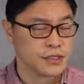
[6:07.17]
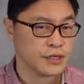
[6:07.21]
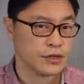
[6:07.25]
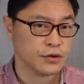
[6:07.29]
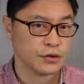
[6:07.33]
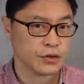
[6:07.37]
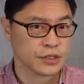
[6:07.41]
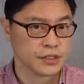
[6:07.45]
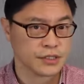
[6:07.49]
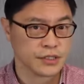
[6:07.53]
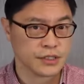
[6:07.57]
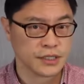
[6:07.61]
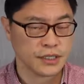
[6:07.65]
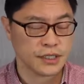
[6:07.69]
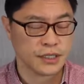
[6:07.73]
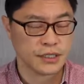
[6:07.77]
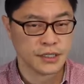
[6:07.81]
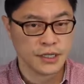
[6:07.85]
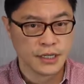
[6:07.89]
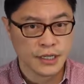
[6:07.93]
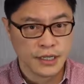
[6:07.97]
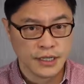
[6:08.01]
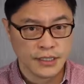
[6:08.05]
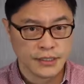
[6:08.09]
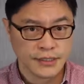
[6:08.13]
they don't
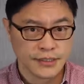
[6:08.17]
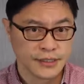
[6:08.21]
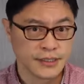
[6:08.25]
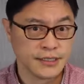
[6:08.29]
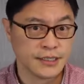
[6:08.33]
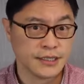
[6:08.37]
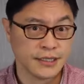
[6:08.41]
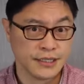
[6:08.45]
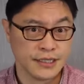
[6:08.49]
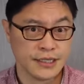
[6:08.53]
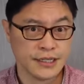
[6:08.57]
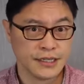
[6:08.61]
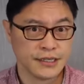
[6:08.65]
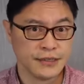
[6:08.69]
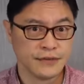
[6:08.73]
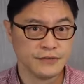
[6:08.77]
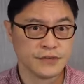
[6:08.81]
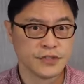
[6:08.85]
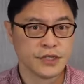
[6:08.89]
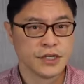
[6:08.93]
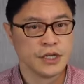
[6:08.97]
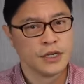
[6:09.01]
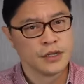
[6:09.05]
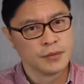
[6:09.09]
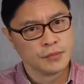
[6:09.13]
contain tea
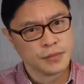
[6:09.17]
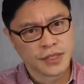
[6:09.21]
leaves,